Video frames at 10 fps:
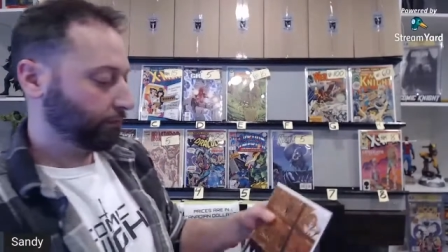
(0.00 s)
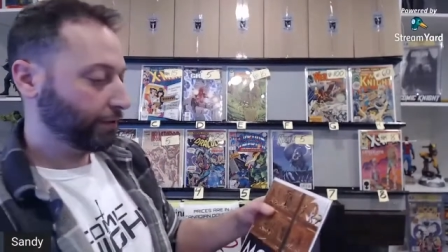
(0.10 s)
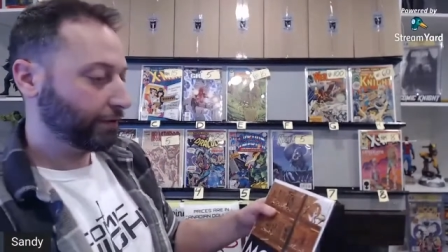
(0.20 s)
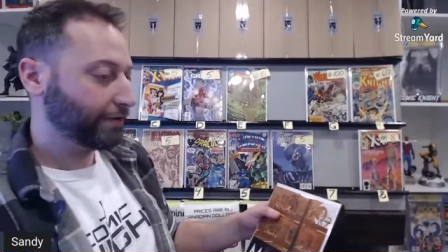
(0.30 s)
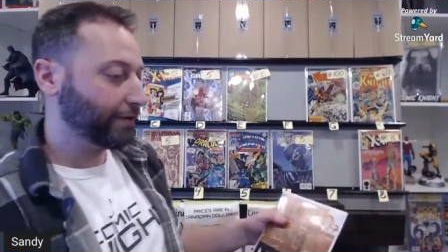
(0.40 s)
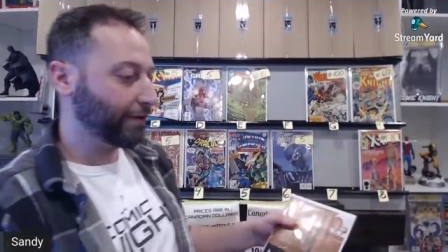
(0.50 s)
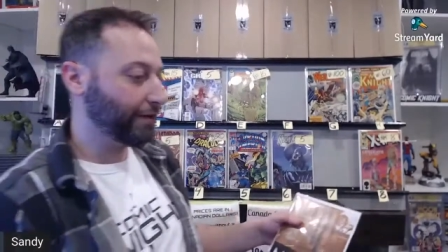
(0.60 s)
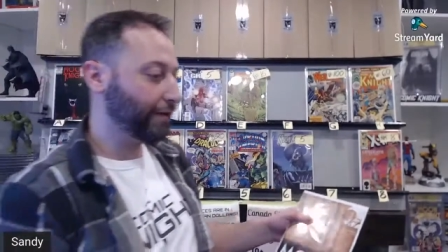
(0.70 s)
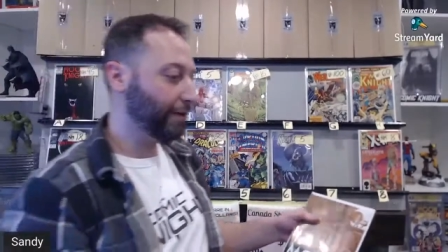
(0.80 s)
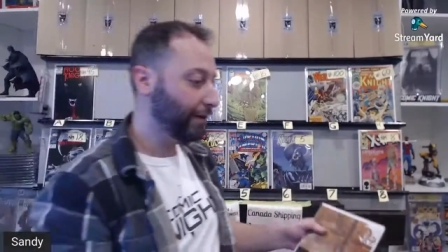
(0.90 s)
That's
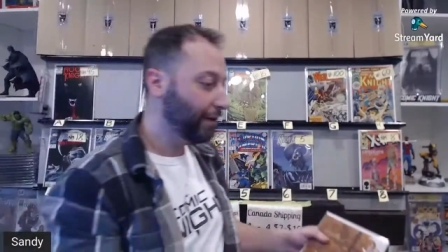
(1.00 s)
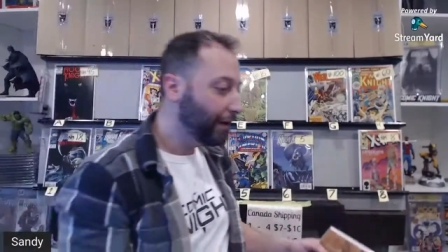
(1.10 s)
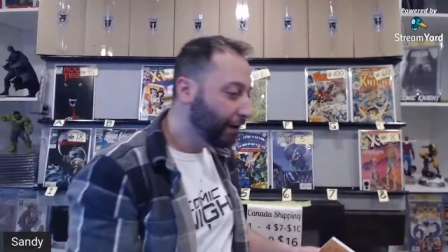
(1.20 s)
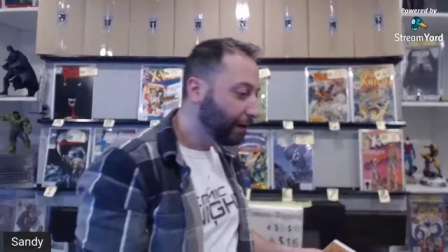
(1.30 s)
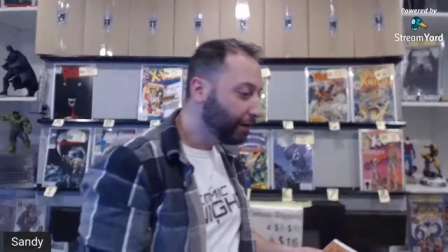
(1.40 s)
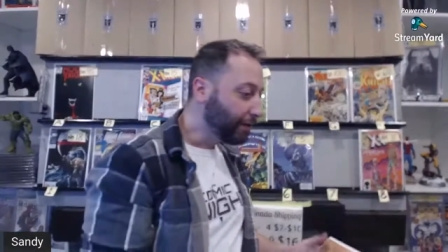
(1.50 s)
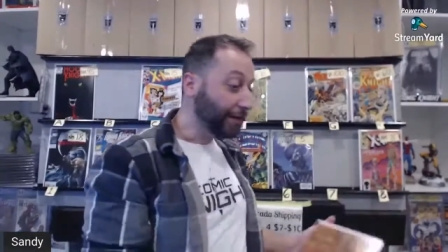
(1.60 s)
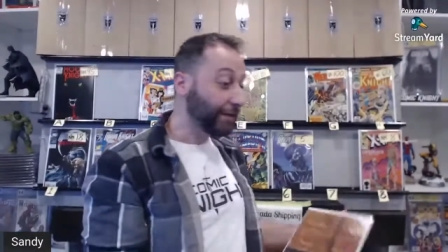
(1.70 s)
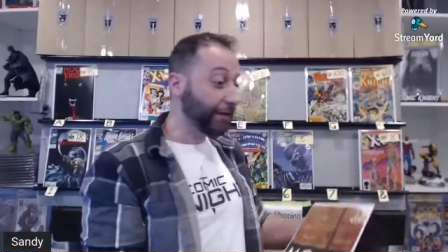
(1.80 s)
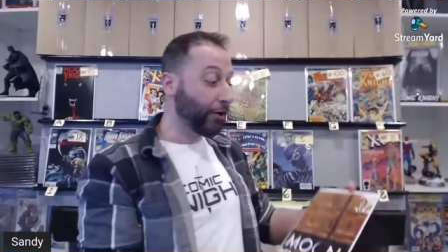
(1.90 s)
uh,
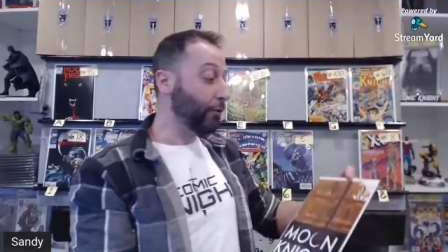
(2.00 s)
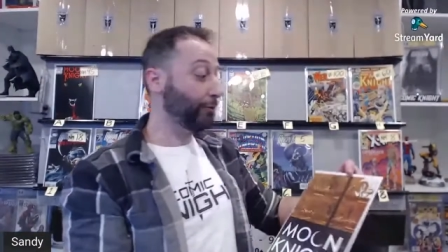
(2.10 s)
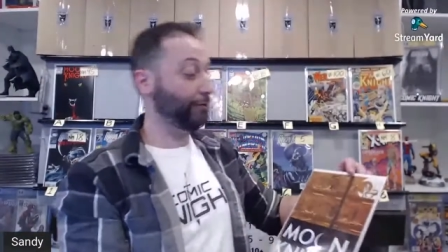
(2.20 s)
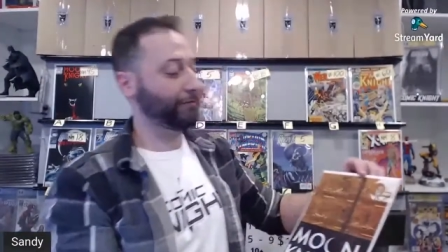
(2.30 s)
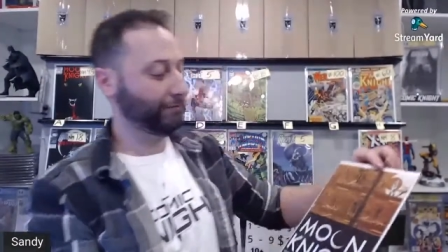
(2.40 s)
Dantio.